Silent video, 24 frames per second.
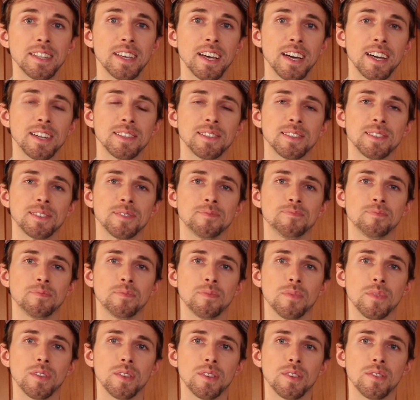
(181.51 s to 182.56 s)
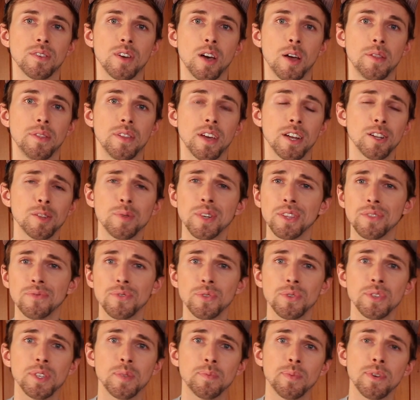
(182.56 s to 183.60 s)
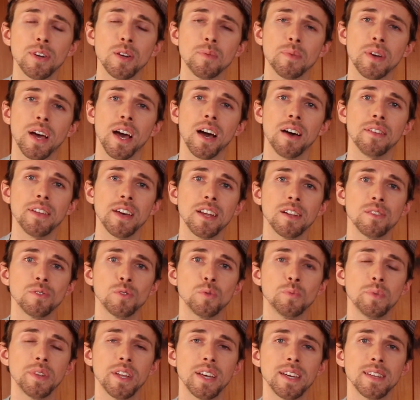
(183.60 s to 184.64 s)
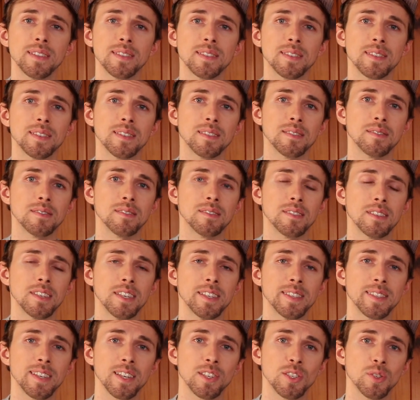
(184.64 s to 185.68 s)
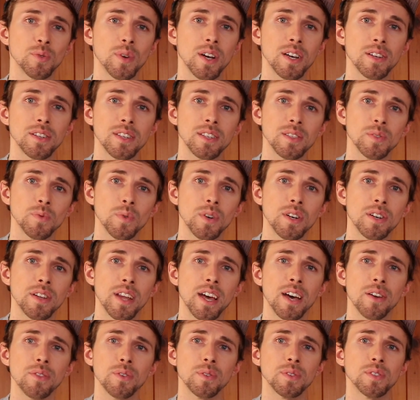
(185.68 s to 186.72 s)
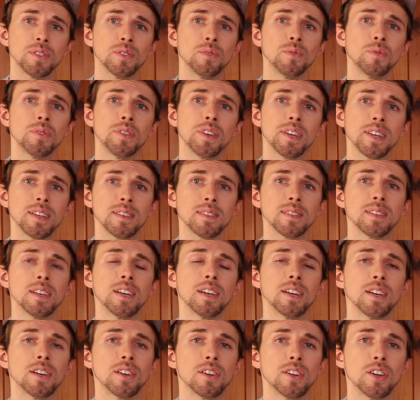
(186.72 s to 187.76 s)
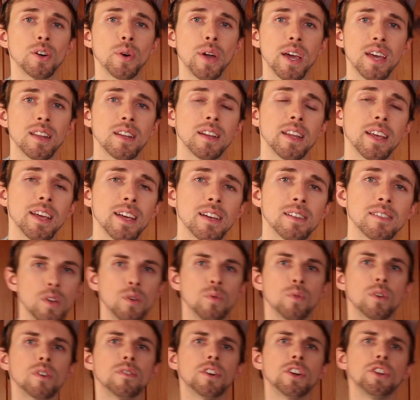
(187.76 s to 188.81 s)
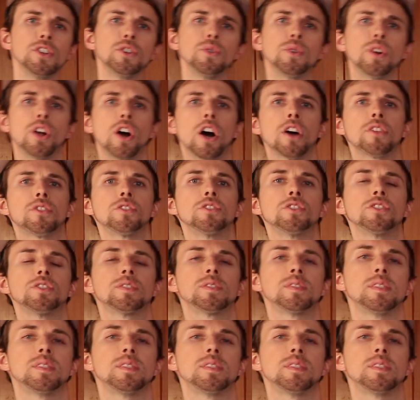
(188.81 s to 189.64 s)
gets, not only about the fruit of the spirit, but how that illuminates his sexuality as well, and how those two things go hand in hand. One of our newer authors,